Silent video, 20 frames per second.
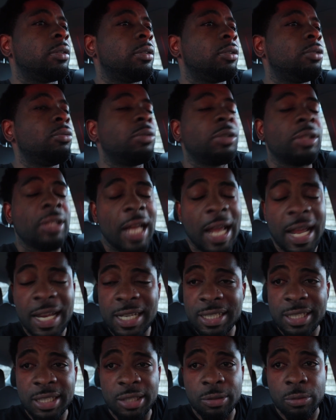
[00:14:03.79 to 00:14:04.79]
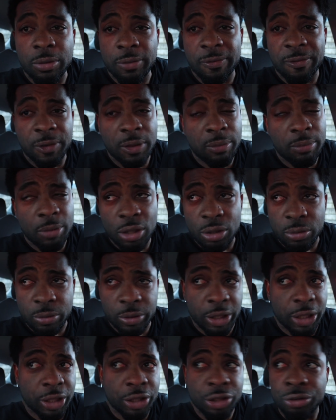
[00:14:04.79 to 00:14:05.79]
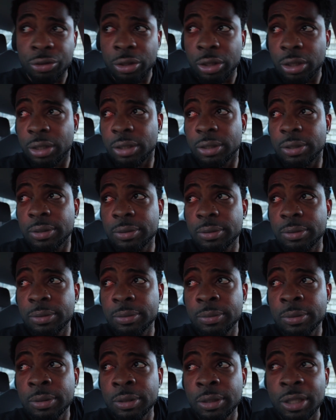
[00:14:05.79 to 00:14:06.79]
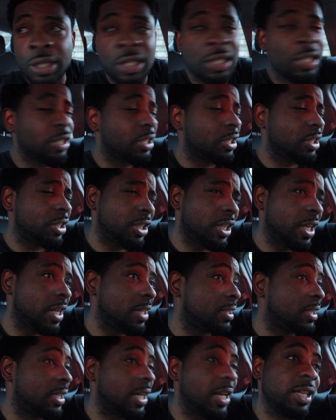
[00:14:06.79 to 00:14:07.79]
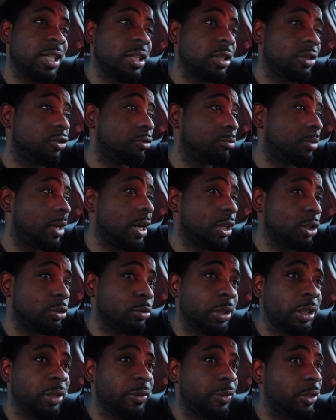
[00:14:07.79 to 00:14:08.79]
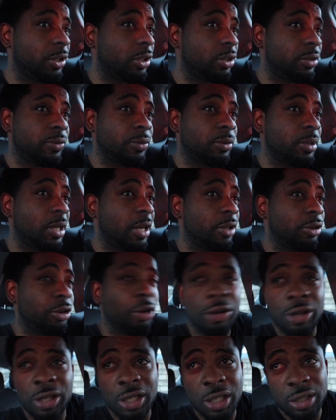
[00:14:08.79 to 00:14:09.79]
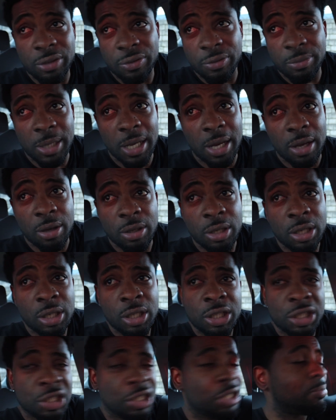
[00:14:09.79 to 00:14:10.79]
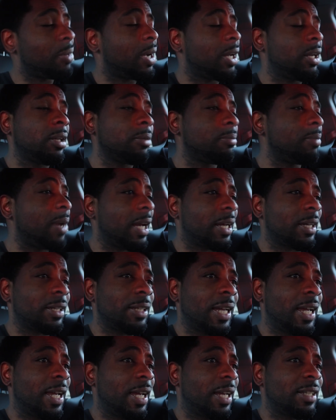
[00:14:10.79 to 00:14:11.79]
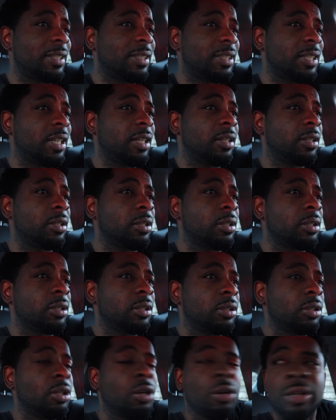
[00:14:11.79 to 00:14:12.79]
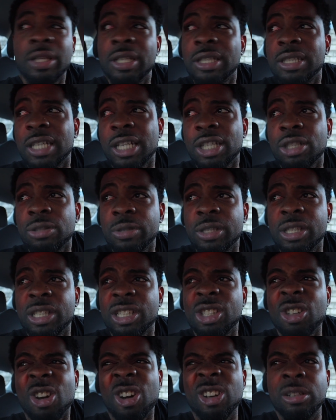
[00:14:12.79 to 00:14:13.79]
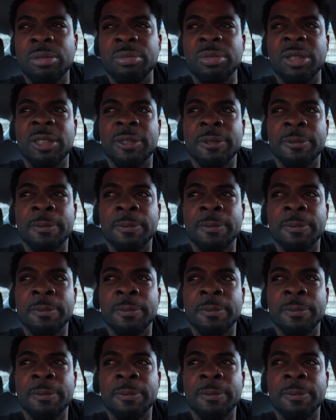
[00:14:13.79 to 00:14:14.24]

do the nasty with females when they're drunk. Because there's a chance 10 years from now, 20 years from now, 30 years from now, she might look back on that and say, yo, he sexually assaulted me.